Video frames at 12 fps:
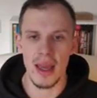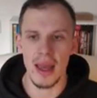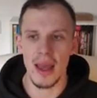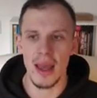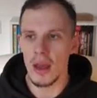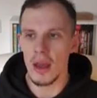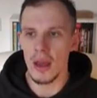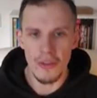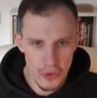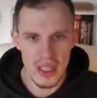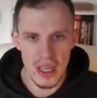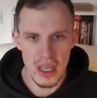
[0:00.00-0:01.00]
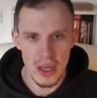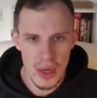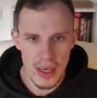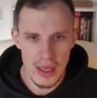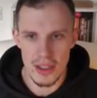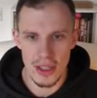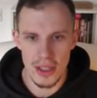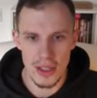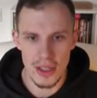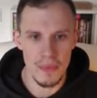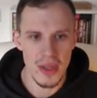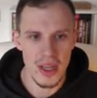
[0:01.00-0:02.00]
the first thing we need to do
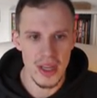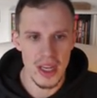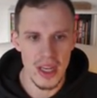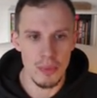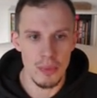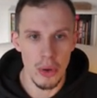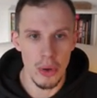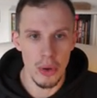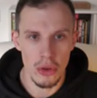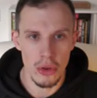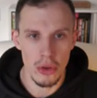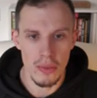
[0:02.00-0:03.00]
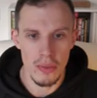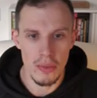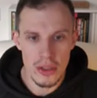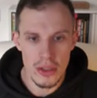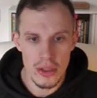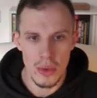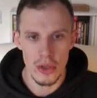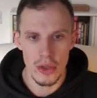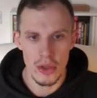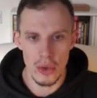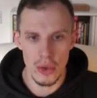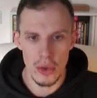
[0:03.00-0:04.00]
is put them into your
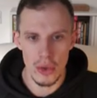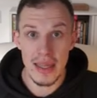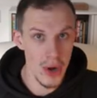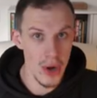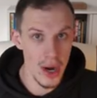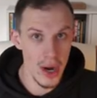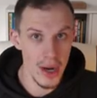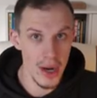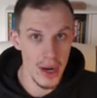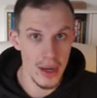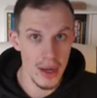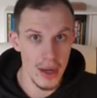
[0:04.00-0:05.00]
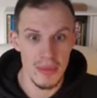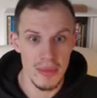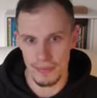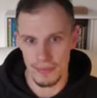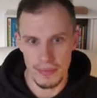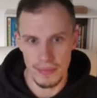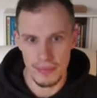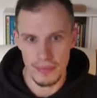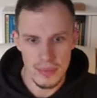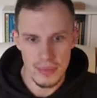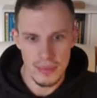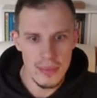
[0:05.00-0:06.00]
lead tracker. This is
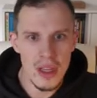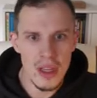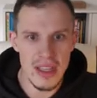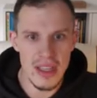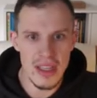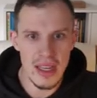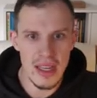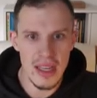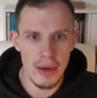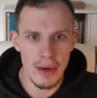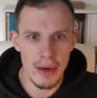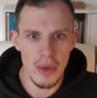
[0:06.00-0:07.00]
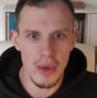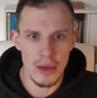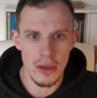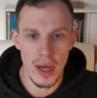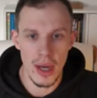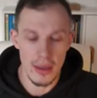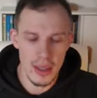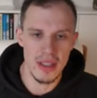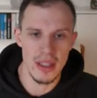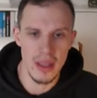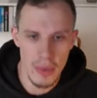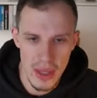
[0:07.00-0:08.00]
obviously later on within your, this is obviously
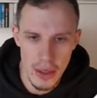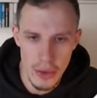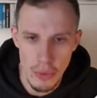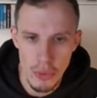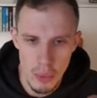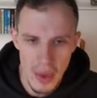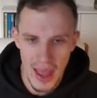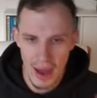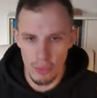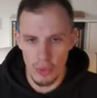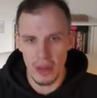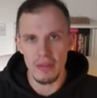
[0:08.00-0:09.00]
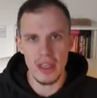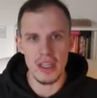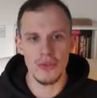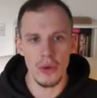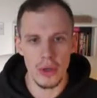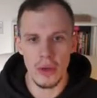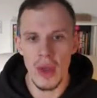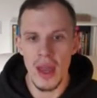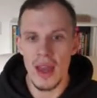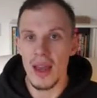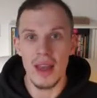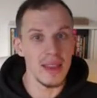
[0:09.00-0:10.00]
within the Growth Room, we have one of these for you.
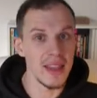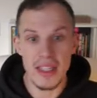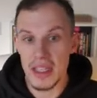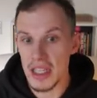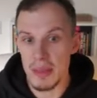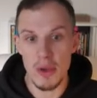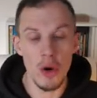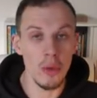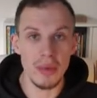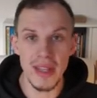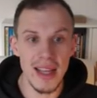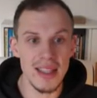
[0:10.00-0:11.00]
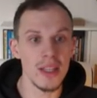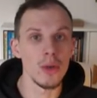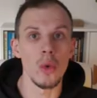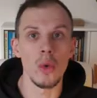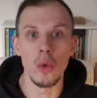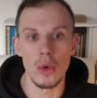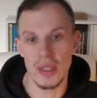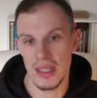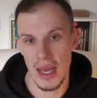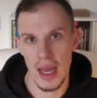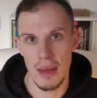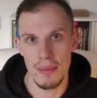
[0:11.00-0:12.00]
This needs to be updated all the
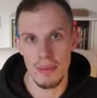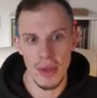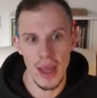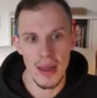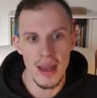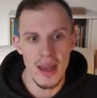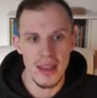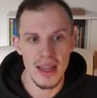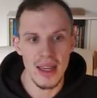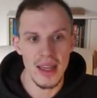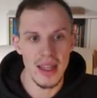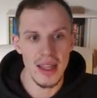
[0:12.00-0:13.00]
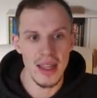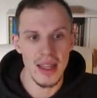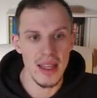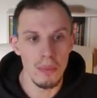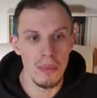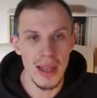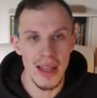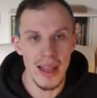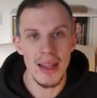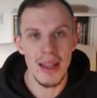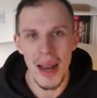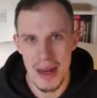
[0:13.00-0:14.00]
time, okay? Think of this as your little
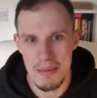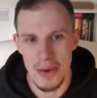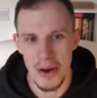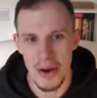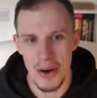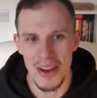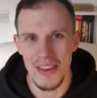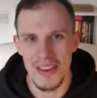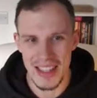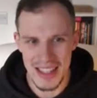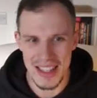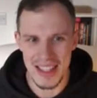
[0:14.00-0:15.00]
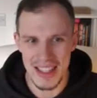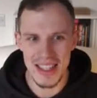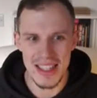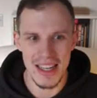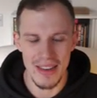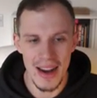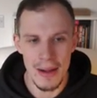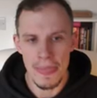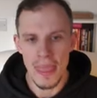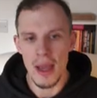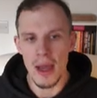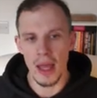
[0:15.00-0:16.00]
black book of leads essentially, right?
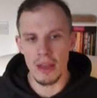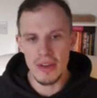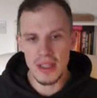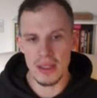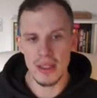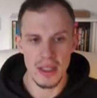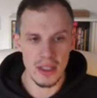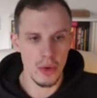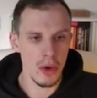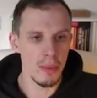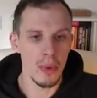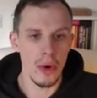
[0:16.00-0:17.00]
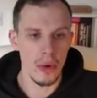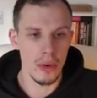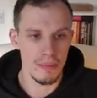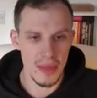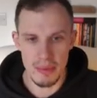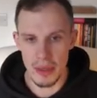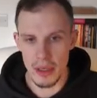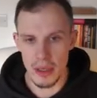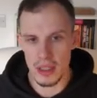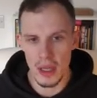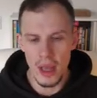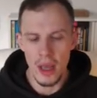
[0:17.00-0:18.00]
And the reason this is so important is
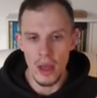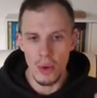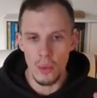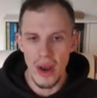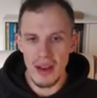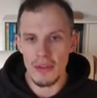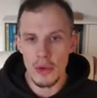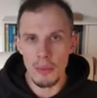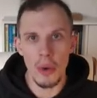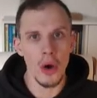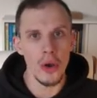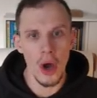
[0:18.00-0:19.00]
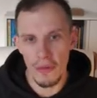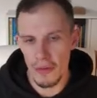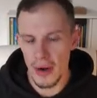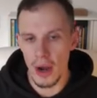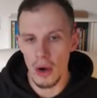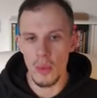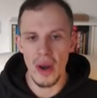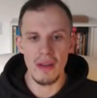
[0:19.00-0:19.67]
because whenever you put an offer out, whenever